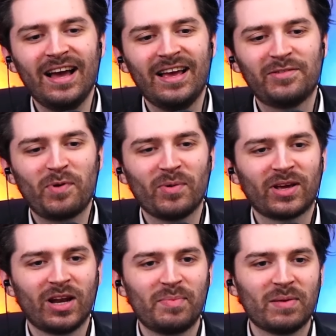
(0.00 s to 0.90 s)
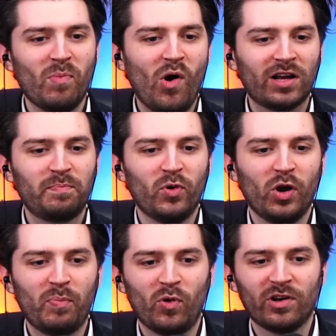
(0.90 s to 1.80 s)
He's probably gonna be marked
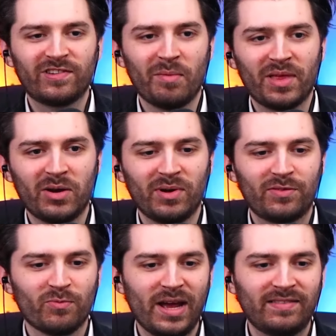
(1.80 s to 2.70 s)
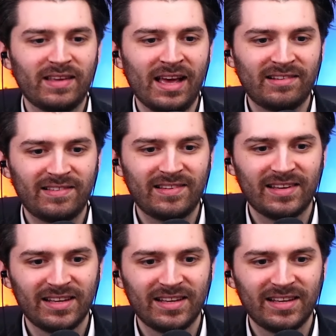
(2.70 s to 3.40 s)
purple or something with red text.